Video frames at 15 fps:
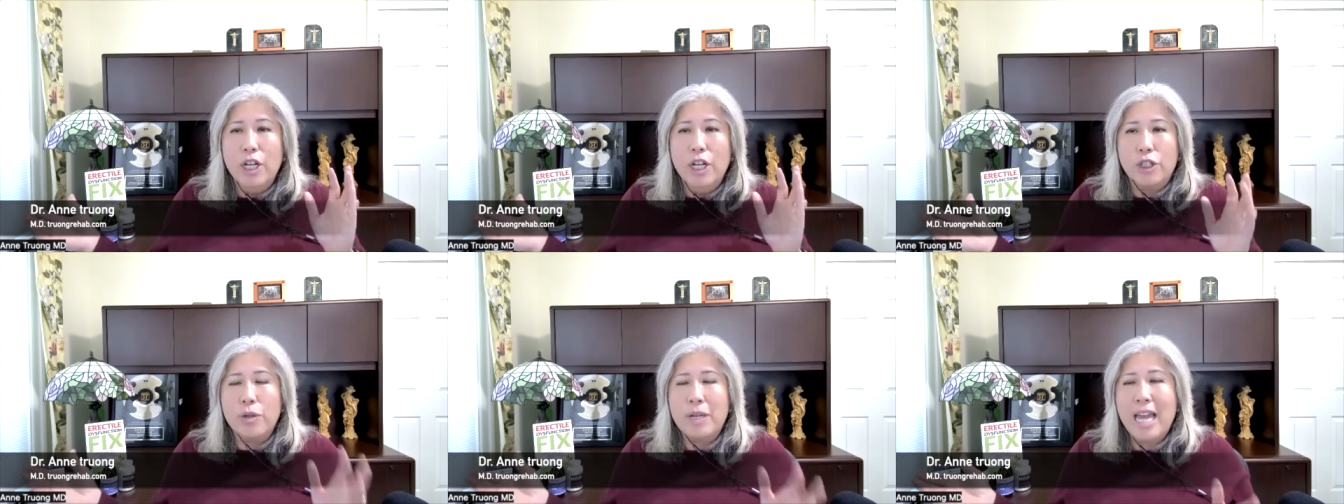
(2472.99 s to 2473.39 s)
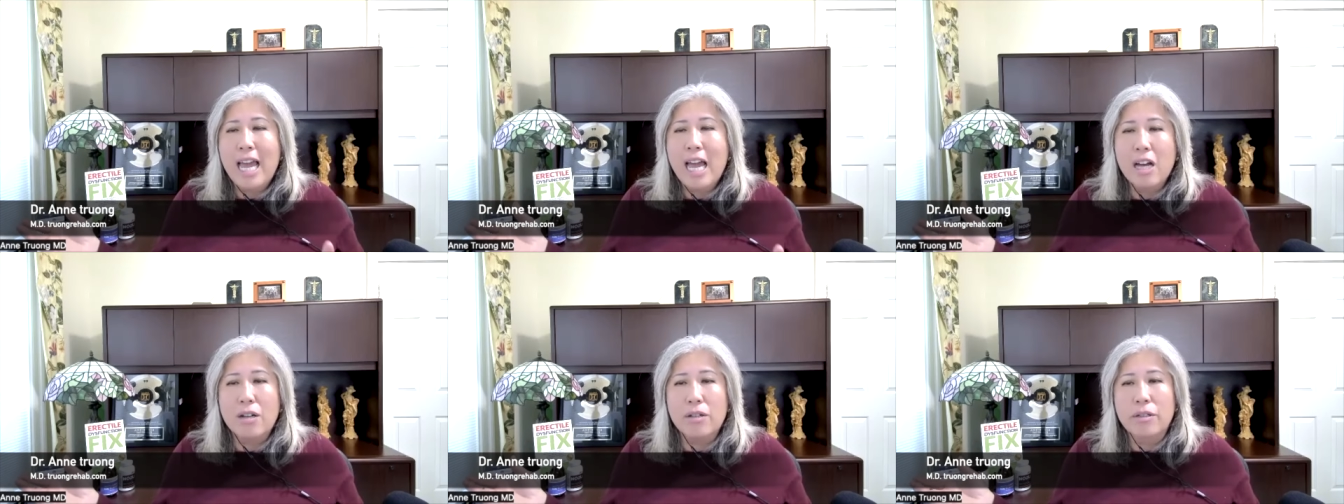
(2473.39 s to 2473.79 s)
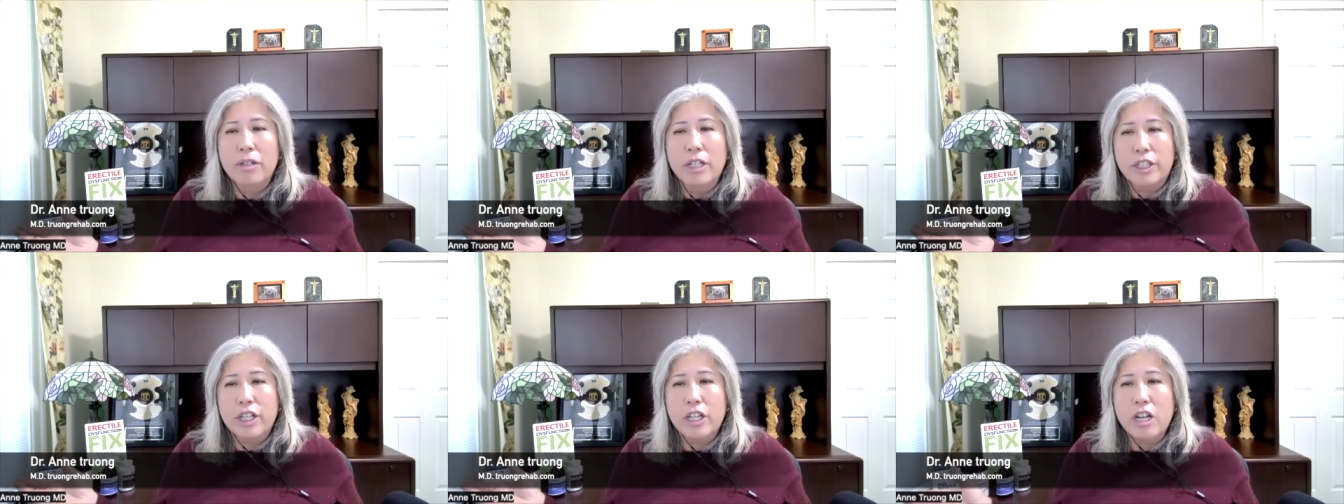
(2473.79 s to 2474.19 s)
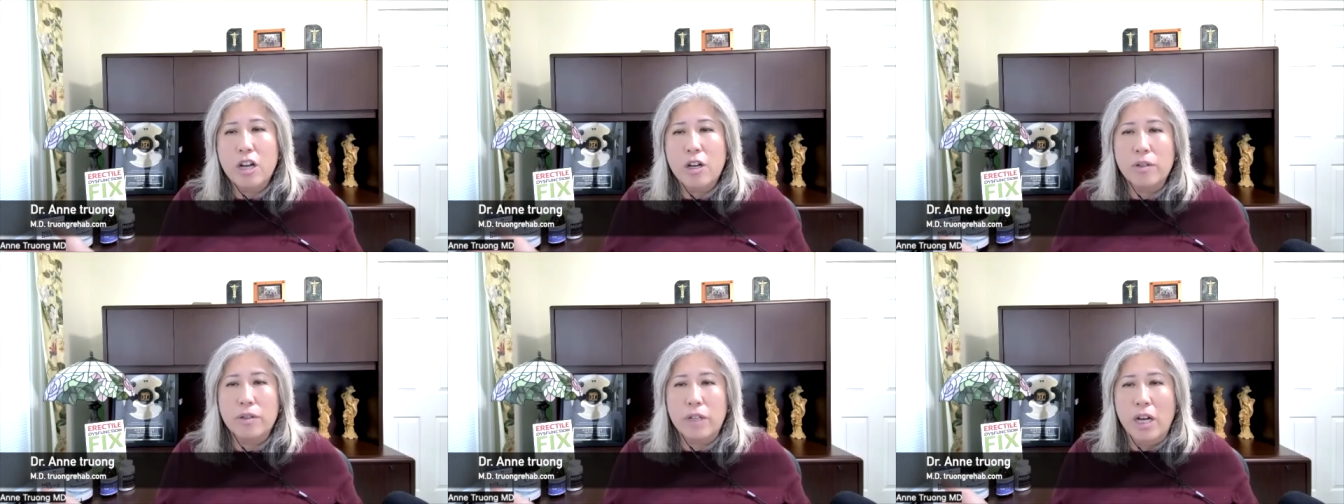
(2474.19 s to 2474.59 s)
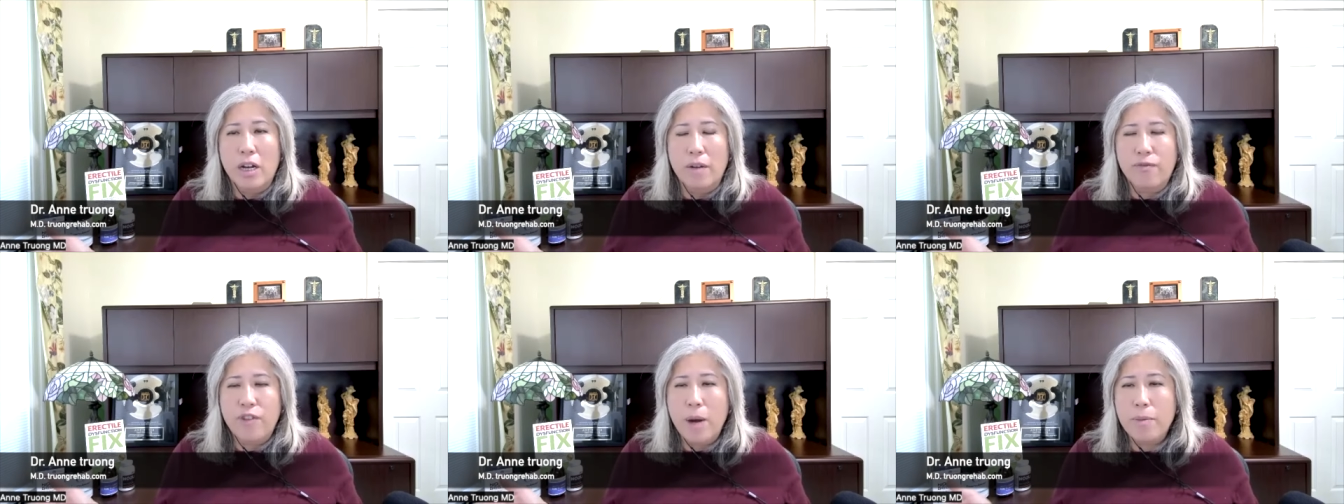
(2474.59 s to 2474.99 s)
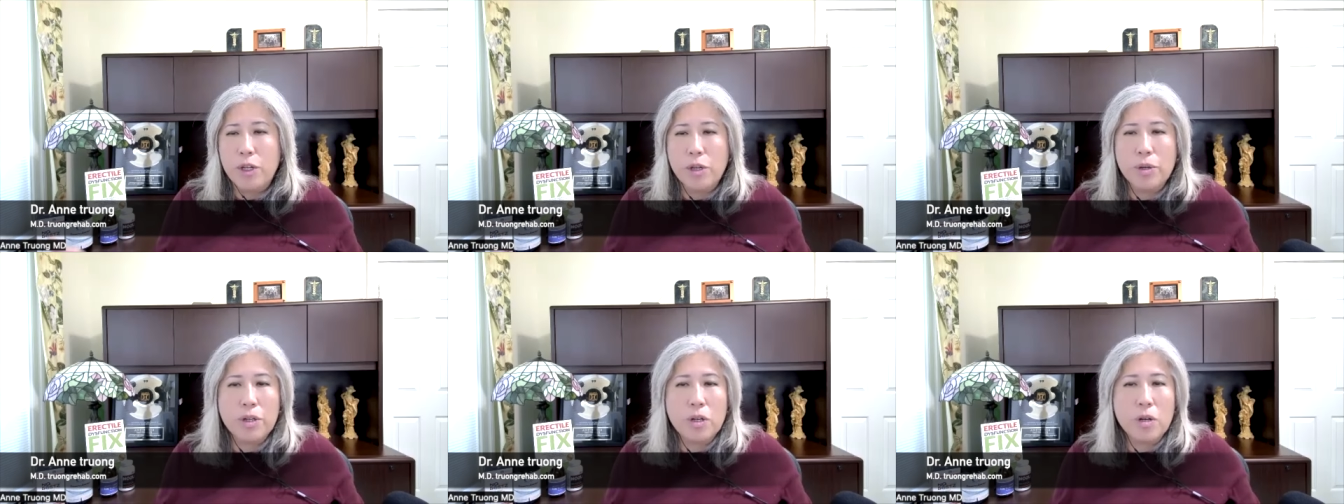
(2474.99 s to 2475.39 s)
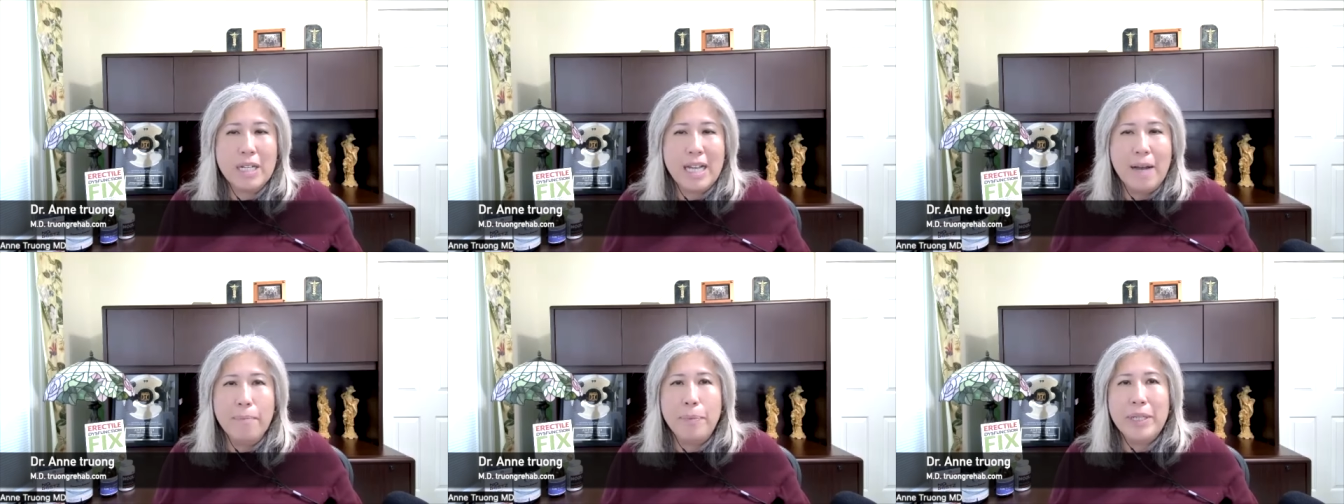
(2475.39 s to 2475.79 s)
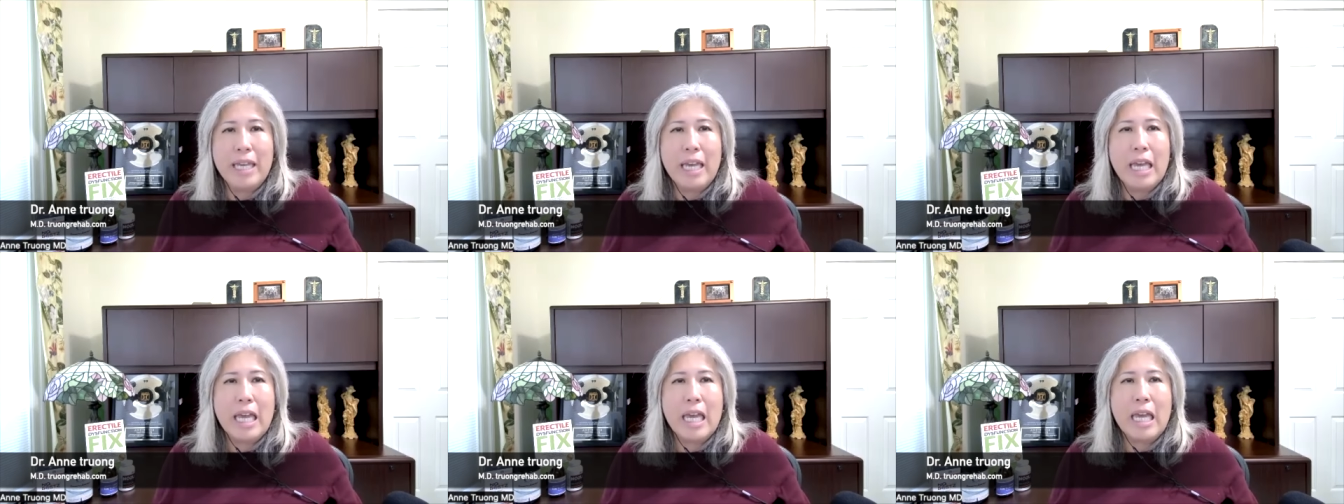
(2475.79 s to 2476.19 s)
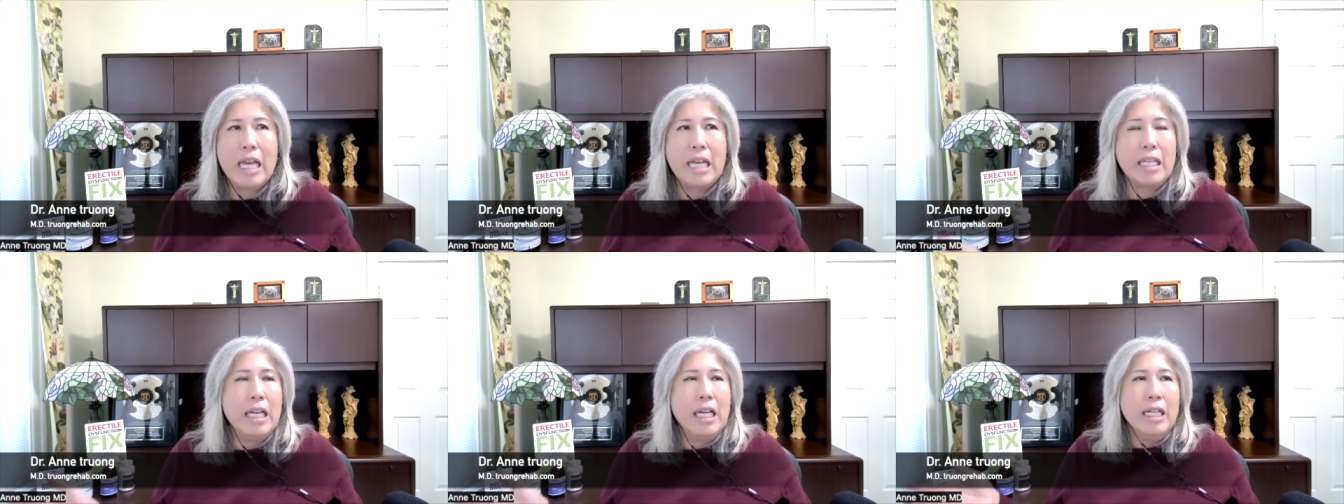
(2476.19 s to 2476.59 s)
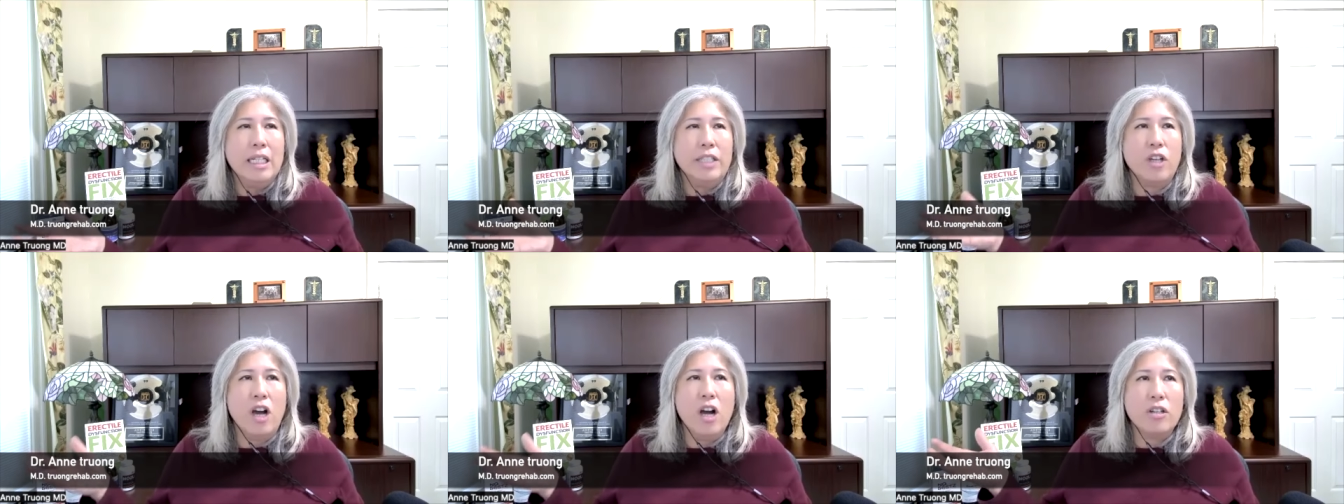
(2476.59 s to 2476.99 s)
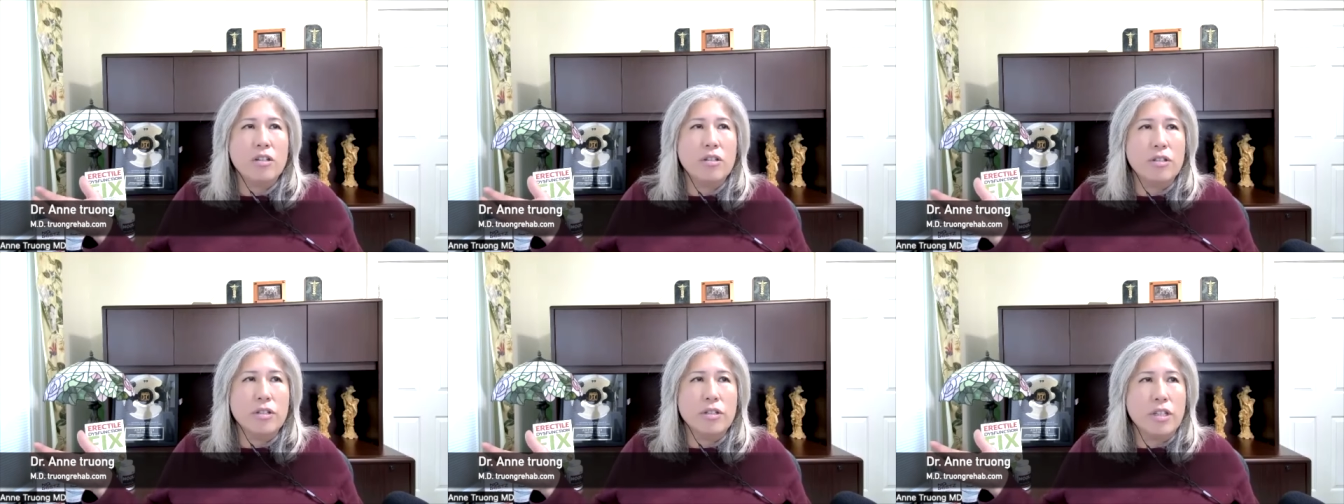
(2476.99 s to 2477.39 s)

So now, you know, pharmaceutical company and doctors,